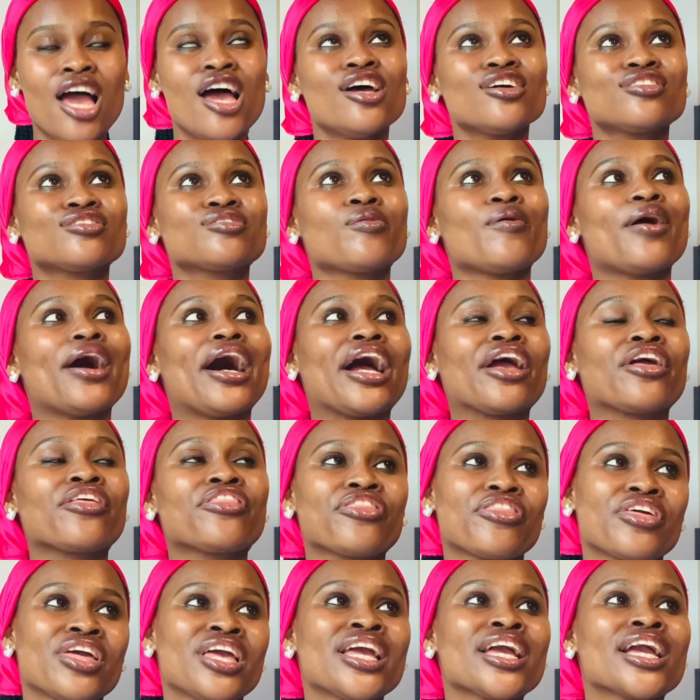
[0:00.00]
So I
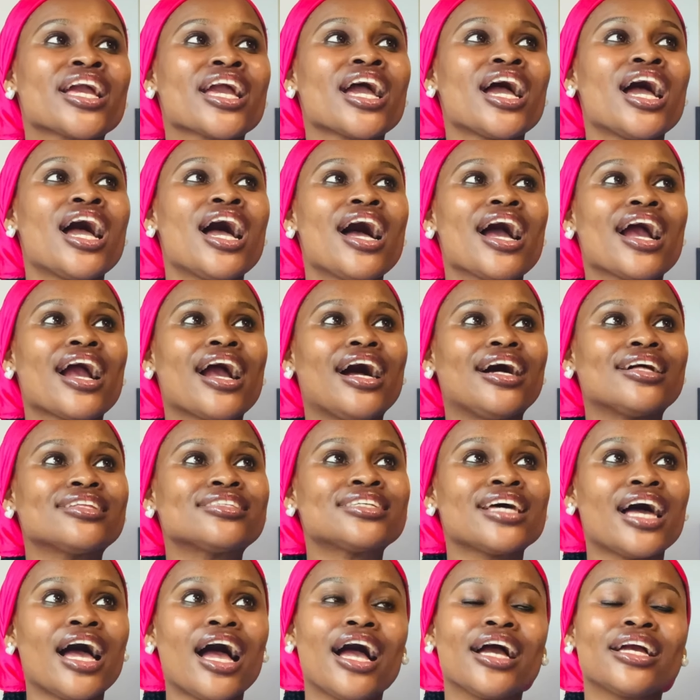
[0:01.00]
think
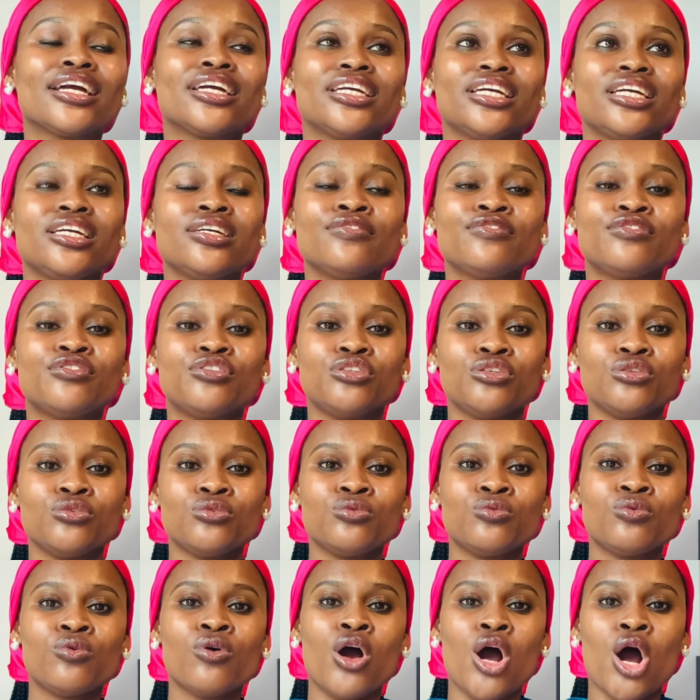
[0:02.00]
Qatar gives
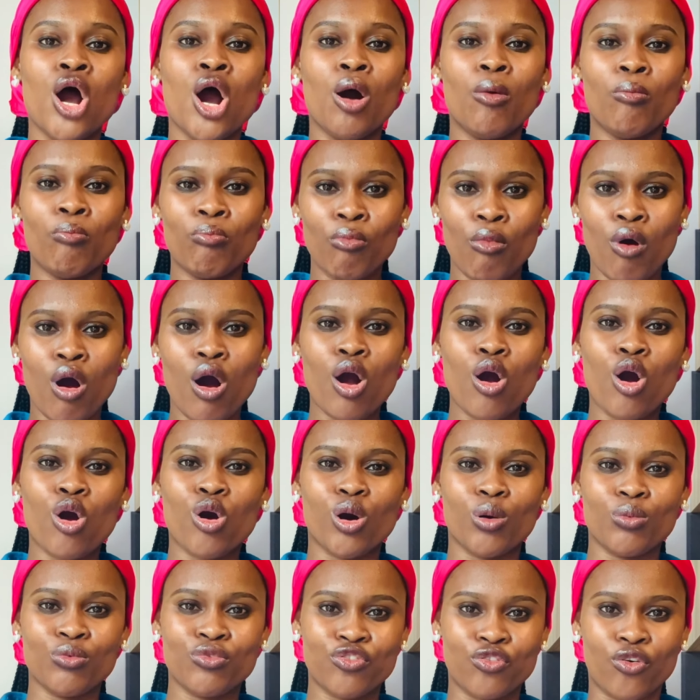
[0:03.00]
you more
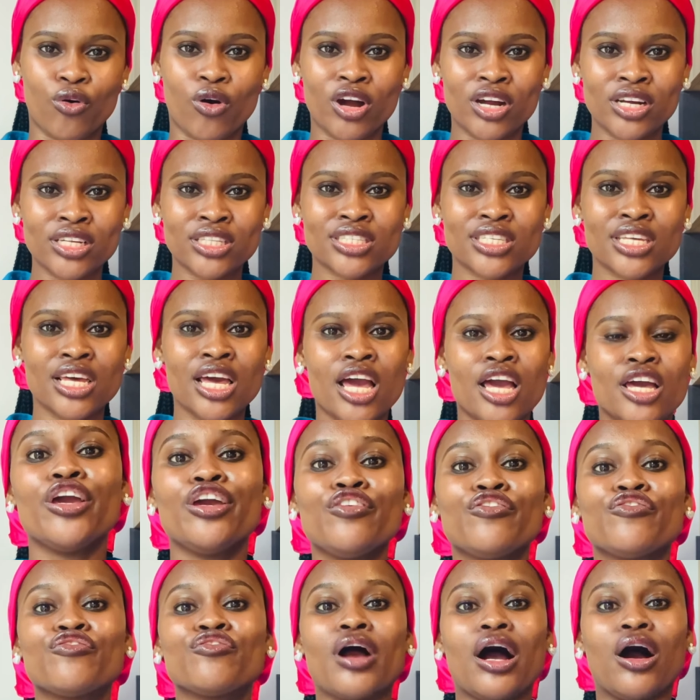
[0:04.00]
comfort
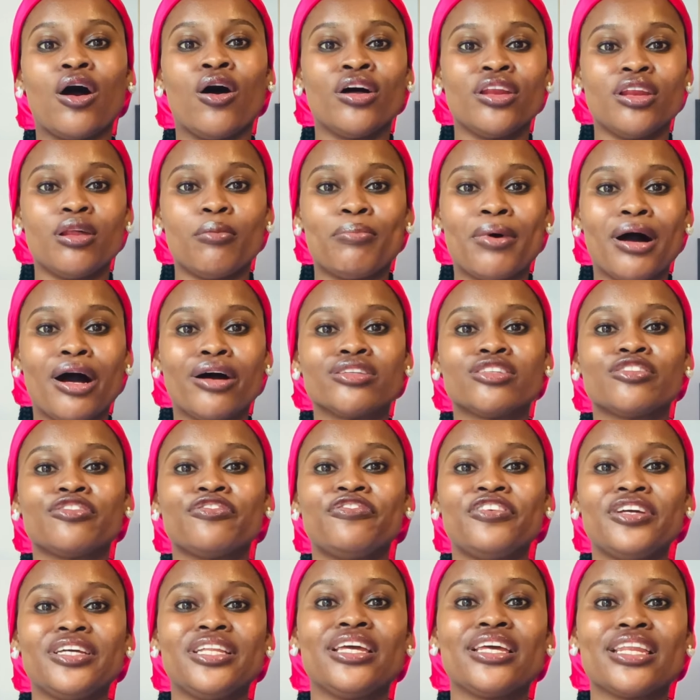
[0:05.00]
if you're all about
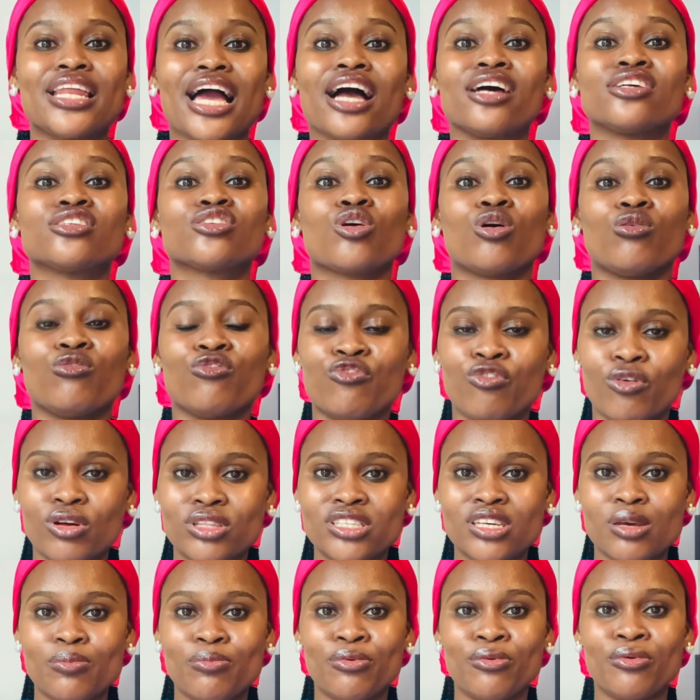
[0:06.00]
feeling as
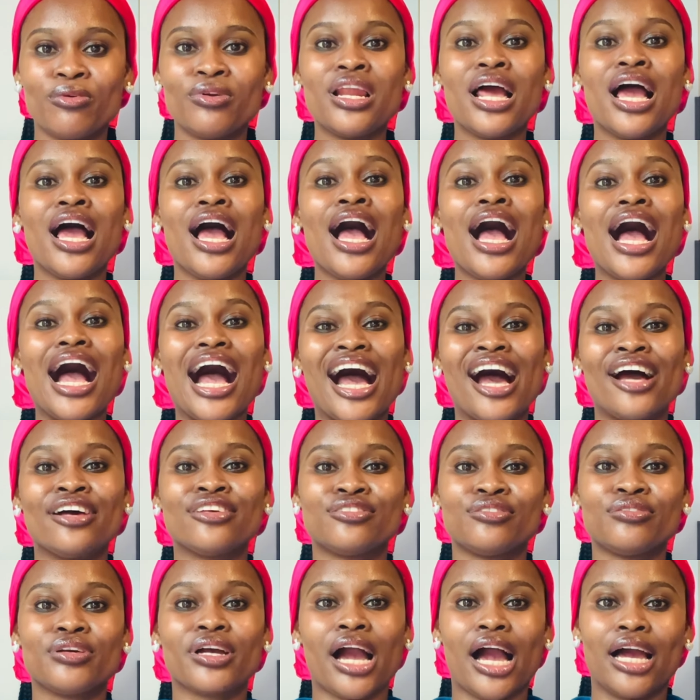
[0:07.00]
comfortable
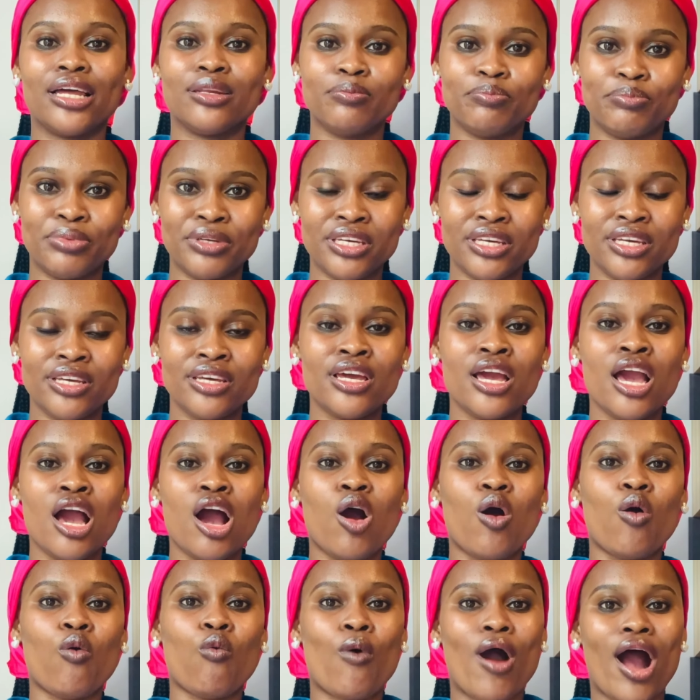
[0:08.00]
as you can be
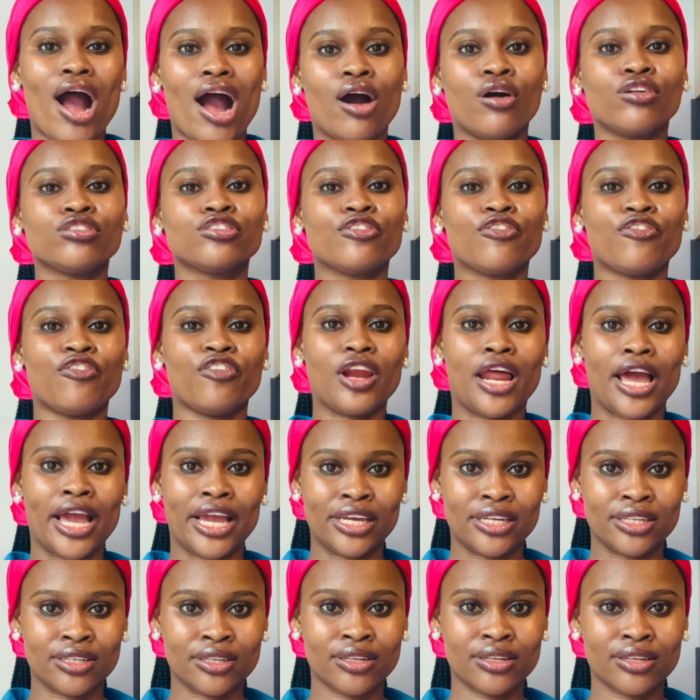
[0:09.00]
whilst flying.